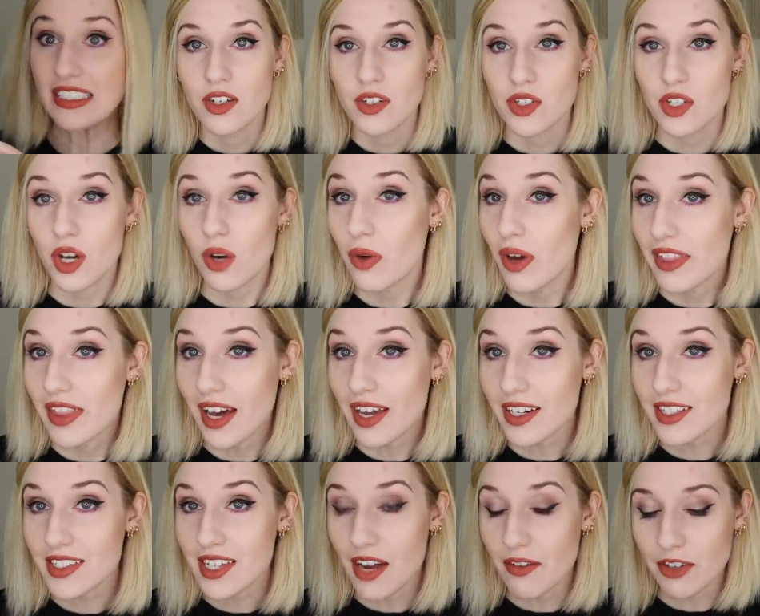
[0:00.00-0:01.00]
So that
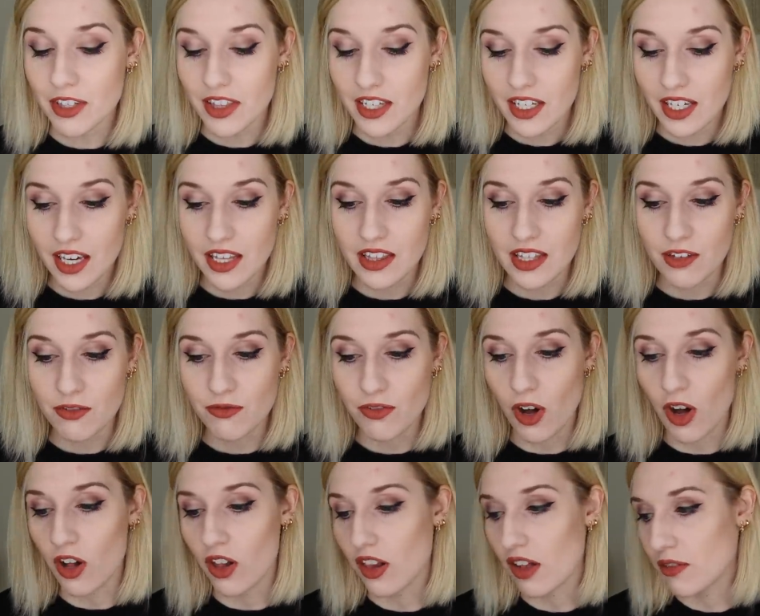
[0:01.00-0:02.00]
is everything in the
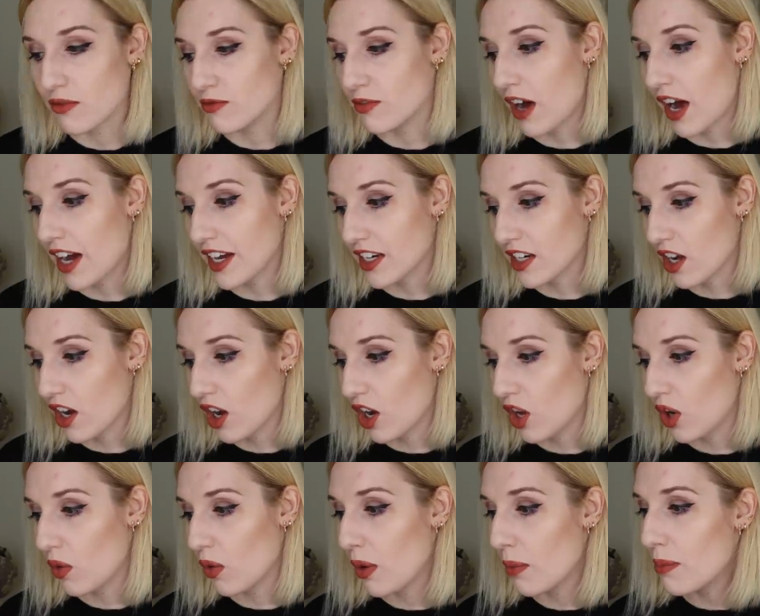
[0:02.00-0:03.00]
Fall
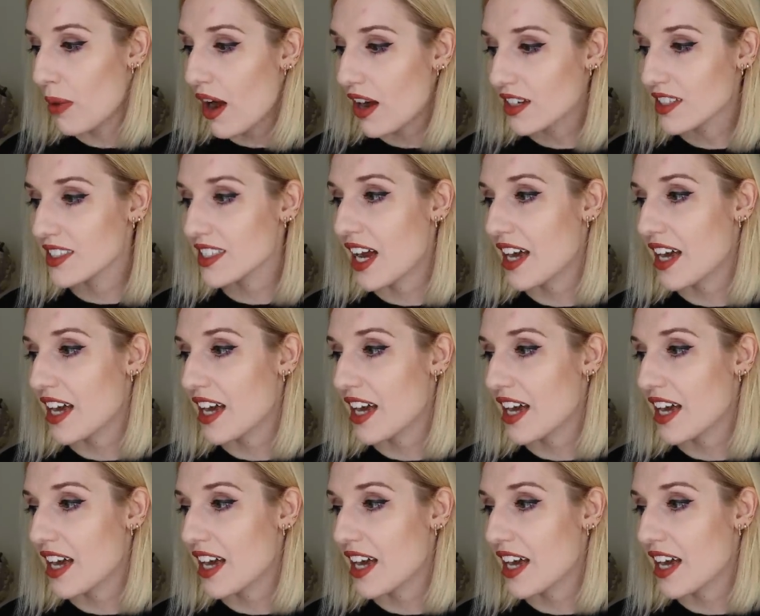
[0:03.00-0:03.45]
Vine-O box.